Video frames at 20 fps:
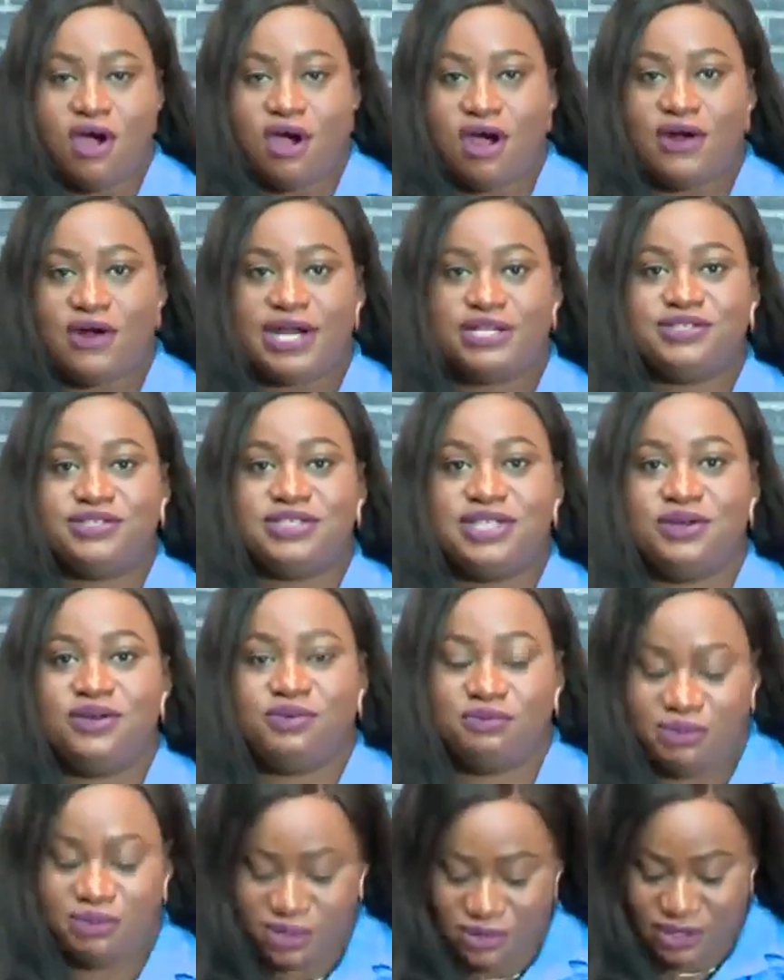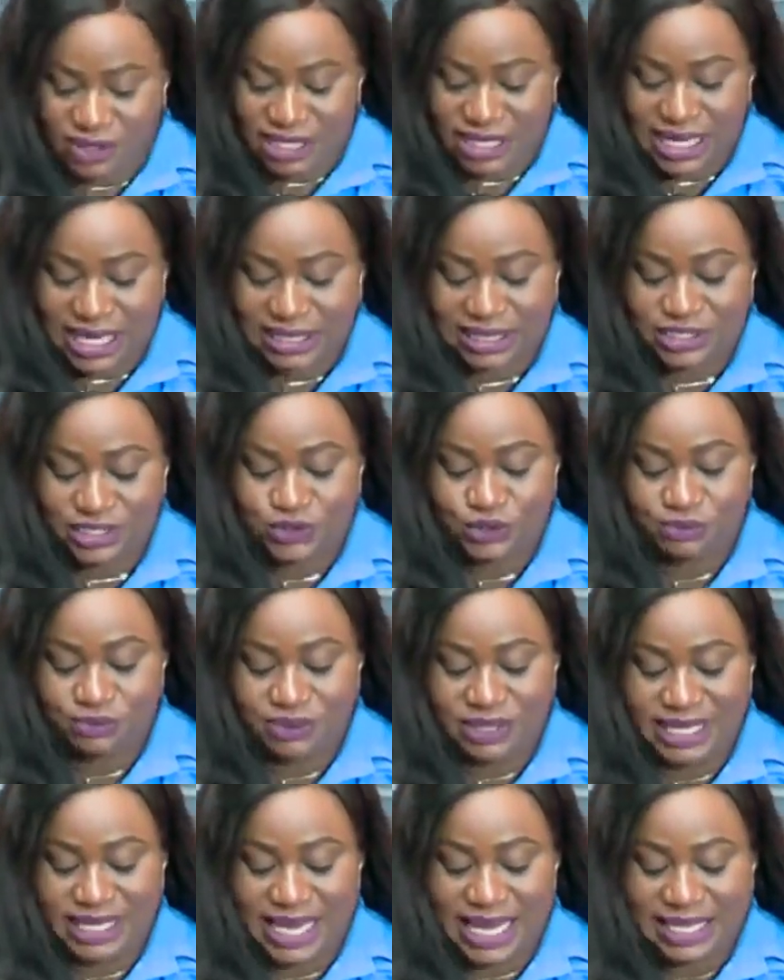All right, today we'll be looking at the
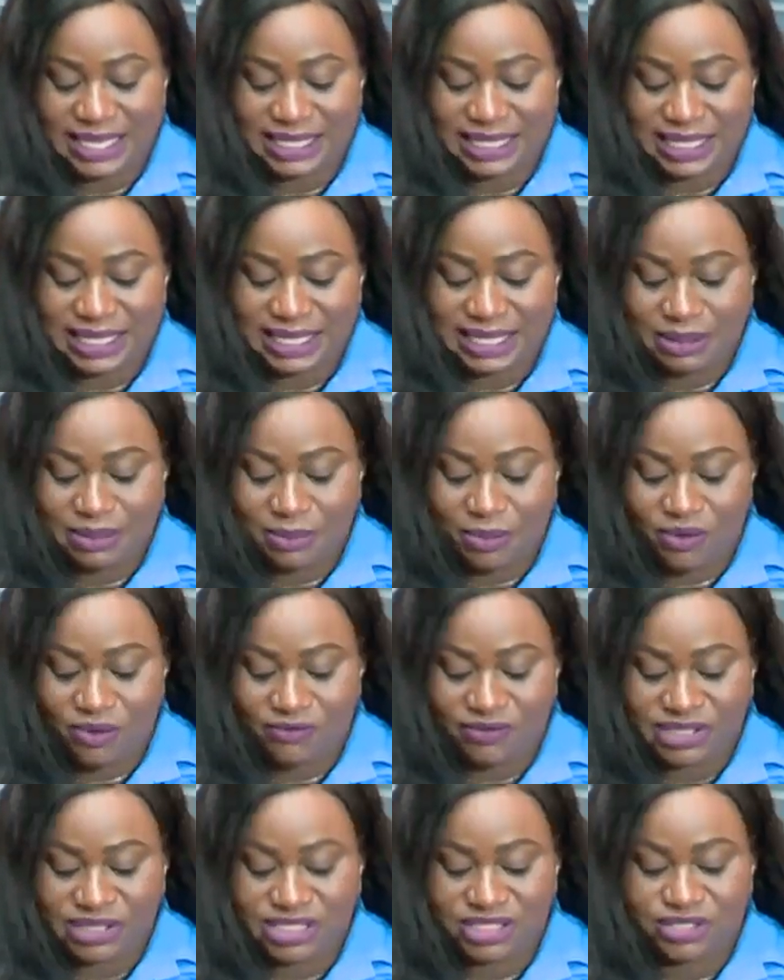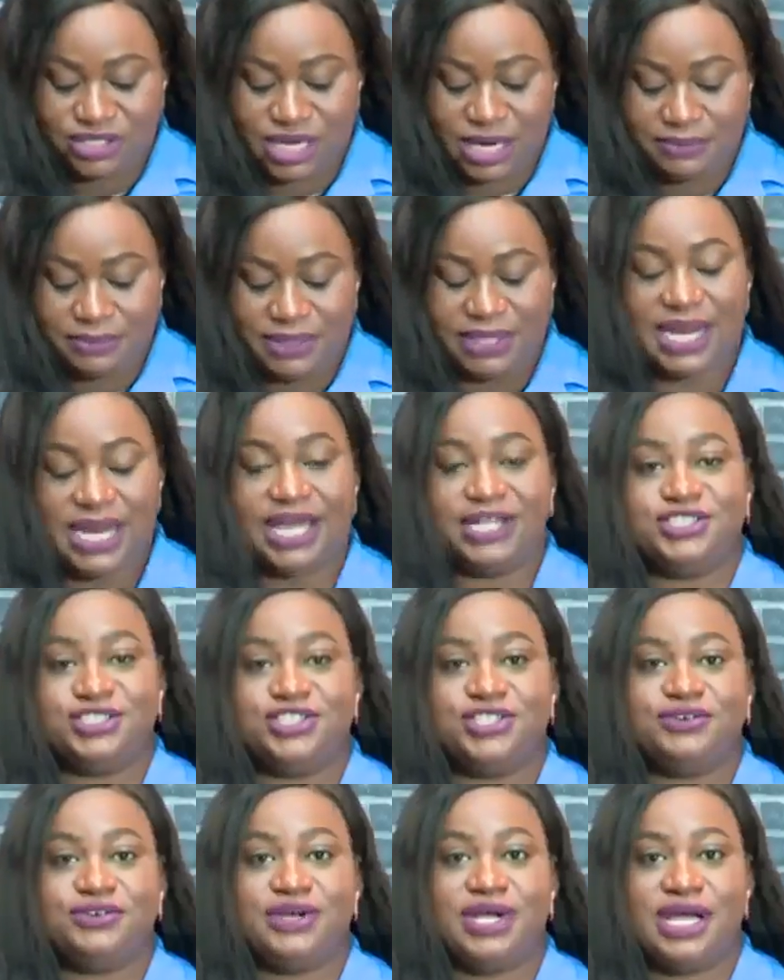topic, ending the poverty trap in
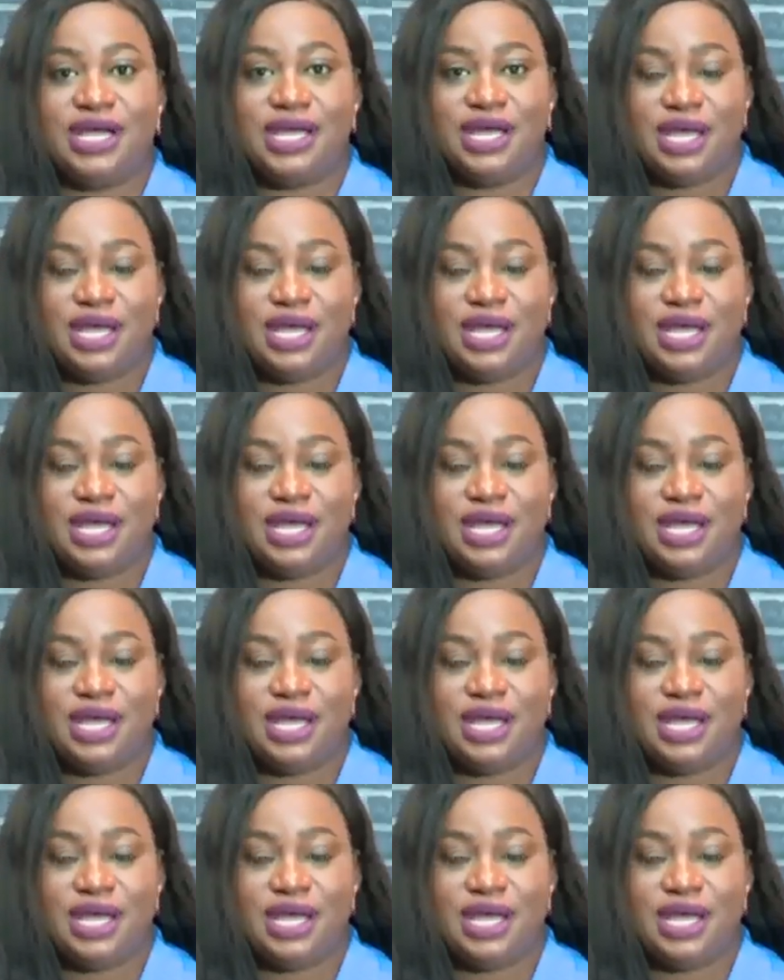Nigeria.